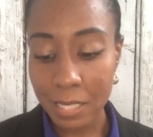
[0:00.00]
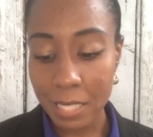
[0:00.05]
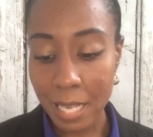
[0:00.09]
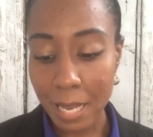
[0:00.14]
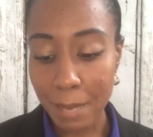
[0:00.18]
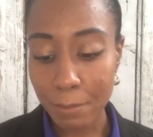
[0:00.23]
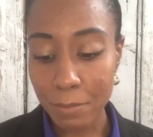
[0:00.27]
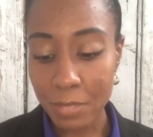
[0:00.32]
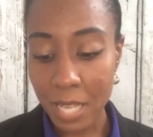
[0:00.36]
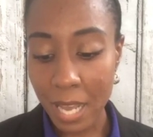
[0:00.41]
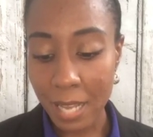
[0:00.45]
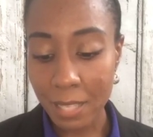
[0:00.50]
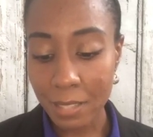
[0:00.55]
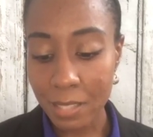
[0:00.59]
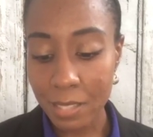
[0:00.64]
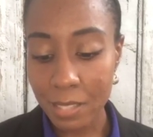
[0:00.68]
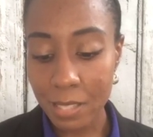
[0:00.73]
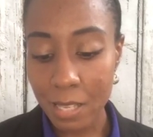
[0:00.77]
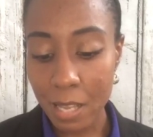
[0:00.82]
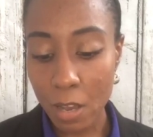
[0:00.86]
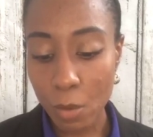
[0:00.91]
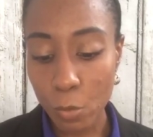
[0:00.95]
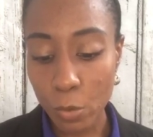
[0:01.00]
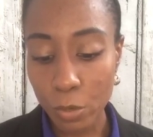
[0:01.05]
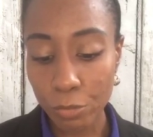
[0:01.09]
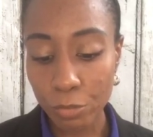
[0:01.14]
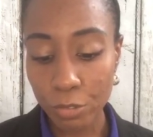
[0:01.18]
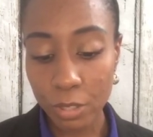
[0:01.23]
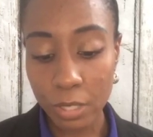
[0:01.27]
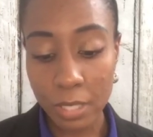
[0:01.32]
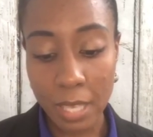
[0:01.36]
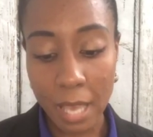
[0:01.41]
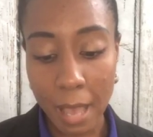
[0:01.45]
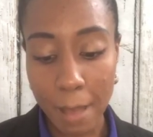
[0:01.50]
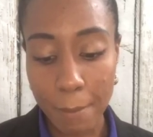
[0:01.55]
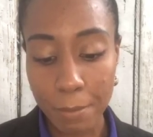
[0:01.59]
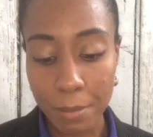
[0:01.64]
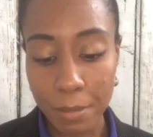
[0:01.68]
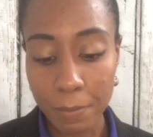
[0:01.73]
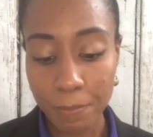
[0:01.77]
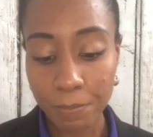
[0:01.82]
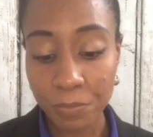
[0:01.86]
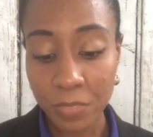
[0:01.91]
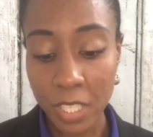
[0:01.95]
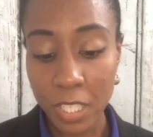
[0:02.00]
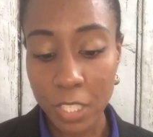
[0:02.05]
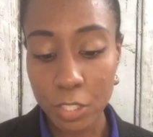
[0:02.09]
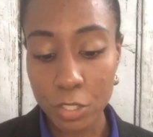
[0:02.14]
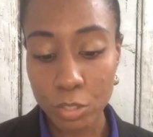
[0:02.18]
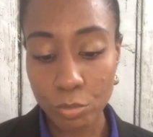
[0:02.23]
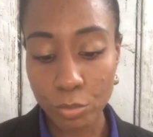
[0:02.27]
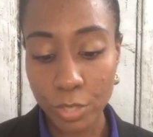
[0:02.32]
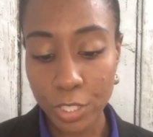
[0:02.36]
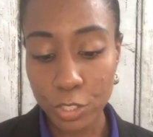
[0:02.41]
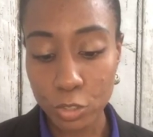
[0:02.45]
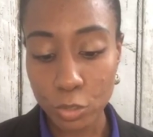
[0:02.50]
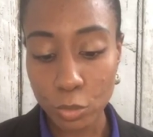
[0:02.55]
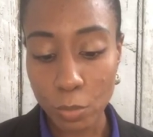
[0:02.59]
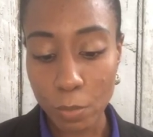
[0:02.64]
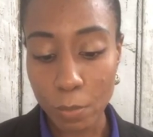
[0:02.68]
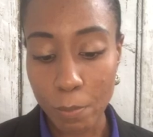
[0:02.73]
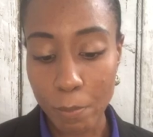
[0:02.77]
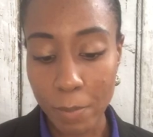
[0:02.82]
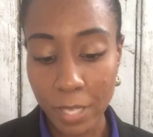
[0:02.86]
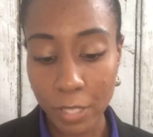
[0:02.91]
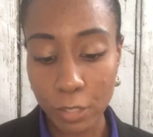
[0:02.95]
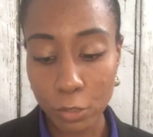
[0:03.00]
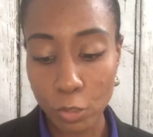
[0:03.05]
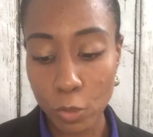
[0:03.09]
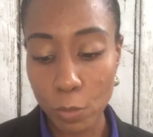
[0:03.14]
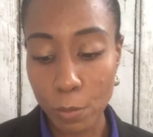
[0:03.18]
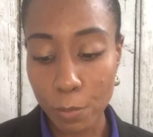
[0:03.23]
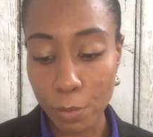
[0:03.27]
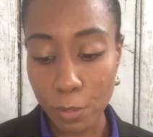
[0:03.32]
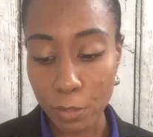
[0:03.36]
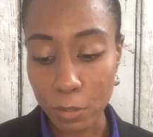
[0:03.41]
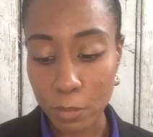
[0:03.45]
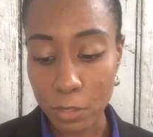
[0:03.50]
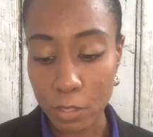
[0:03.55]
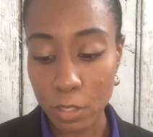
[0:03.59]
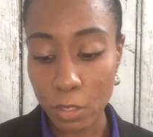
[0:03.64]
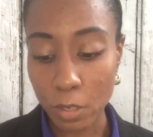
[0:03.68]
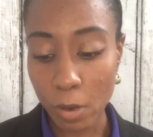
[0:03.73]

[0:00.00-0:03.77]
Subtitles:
I'm dying to tell what really happened, it's Rachel. My throat burns.